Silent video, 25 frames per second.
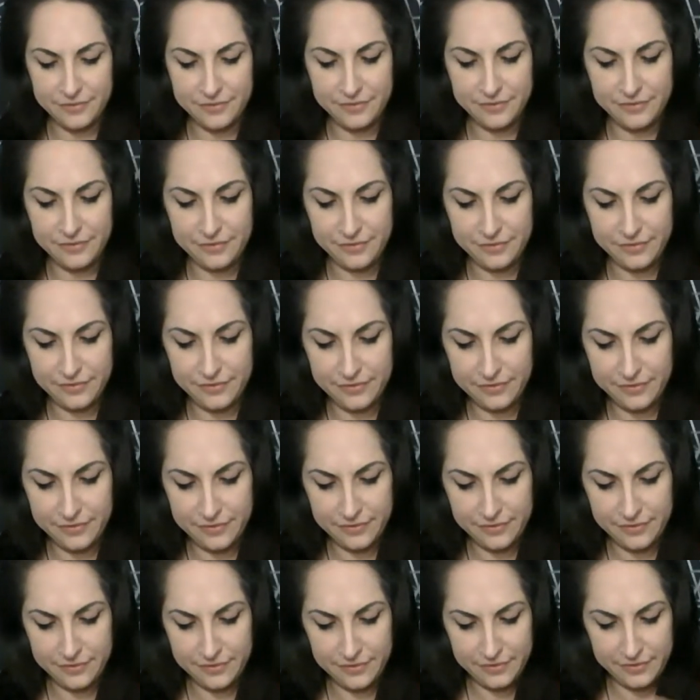
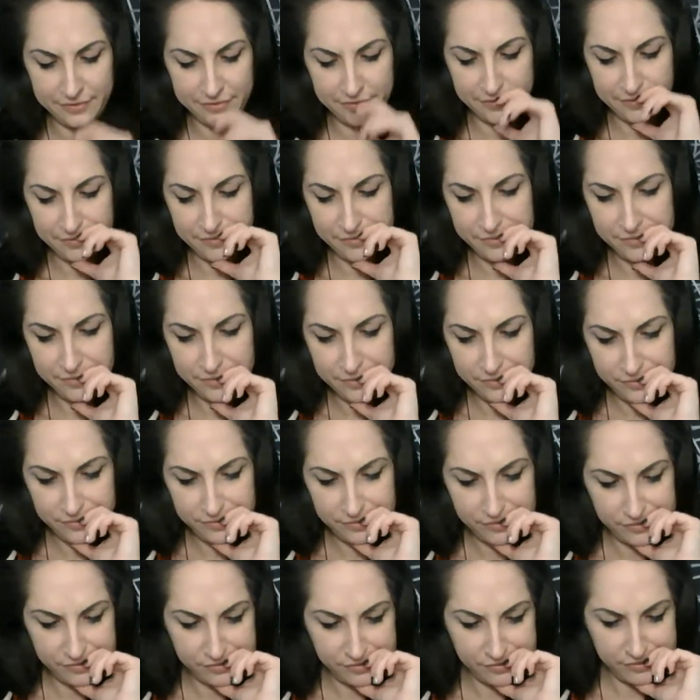
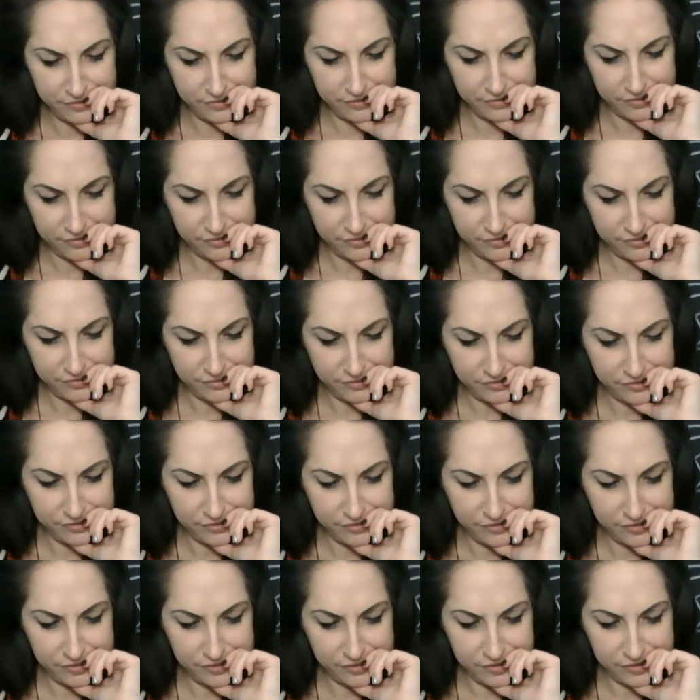
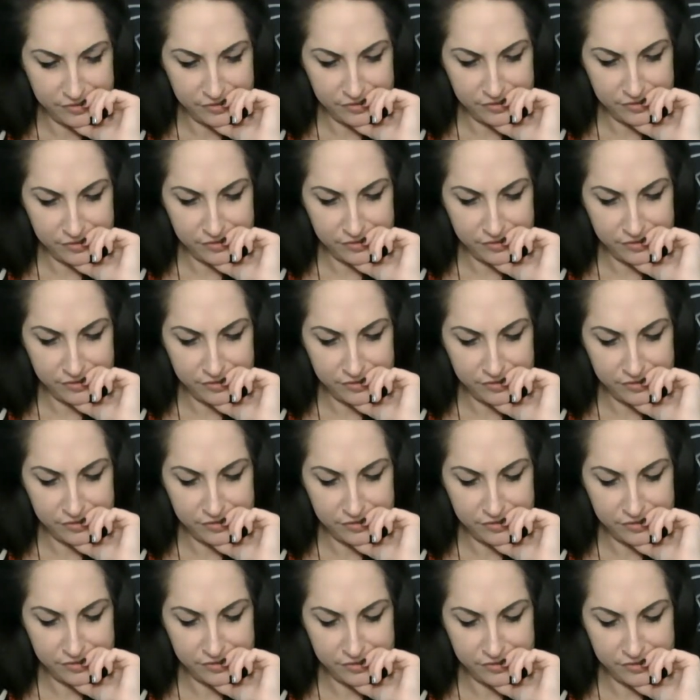
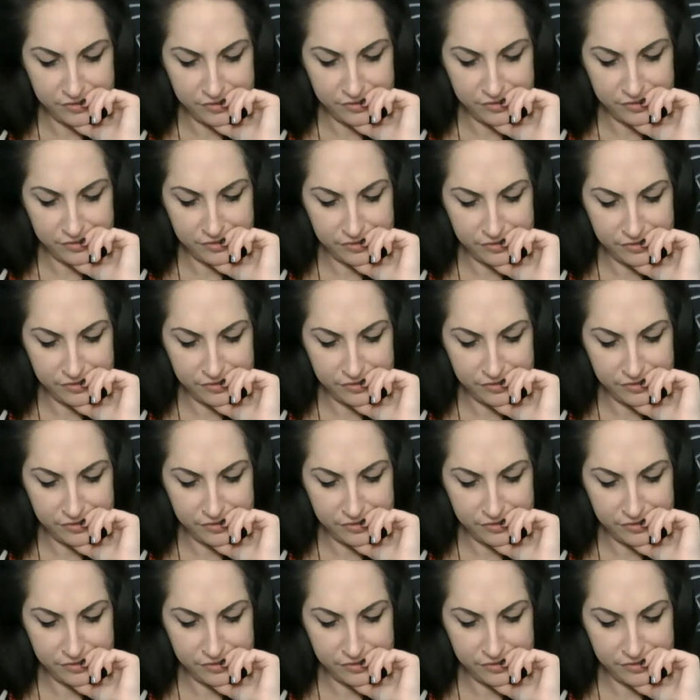(no one is talking)